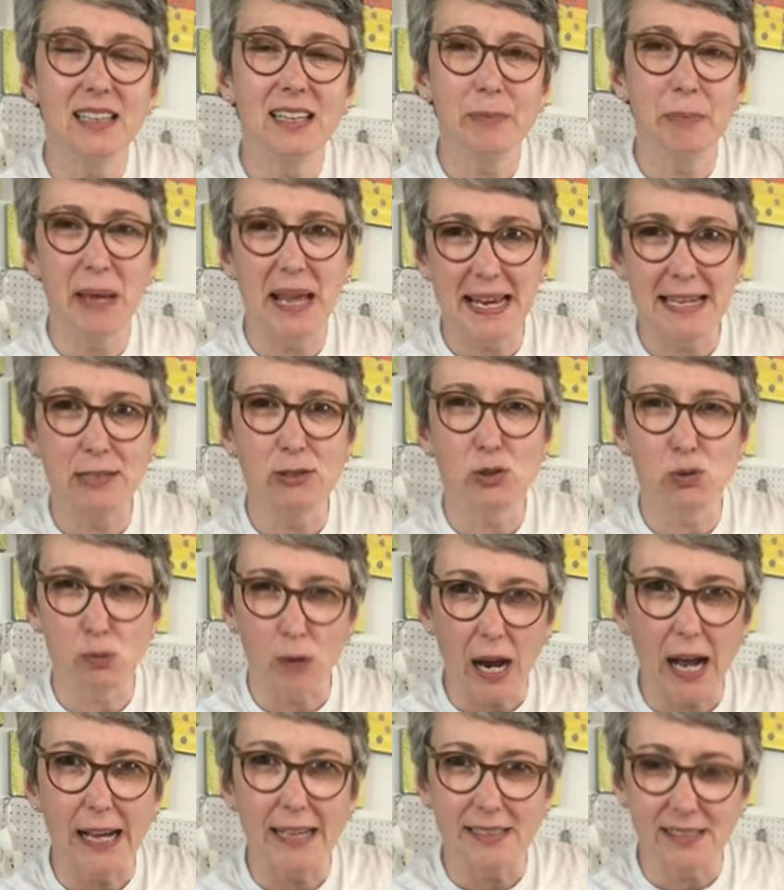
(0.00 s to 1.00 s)
the paint
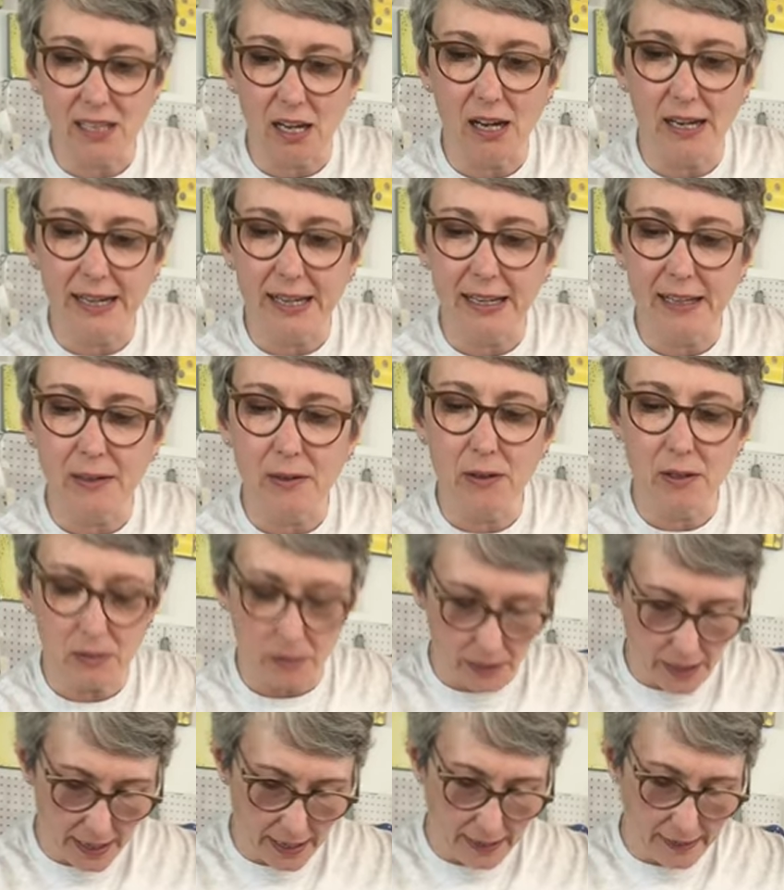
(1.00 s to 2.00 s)
dries on it,
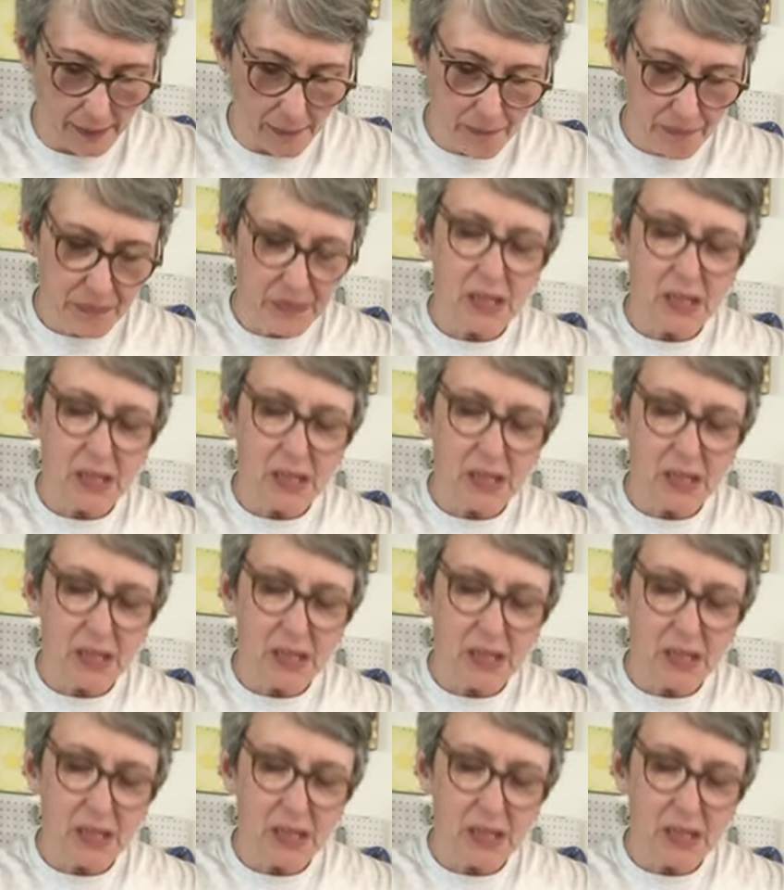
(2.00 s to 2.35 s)
okay?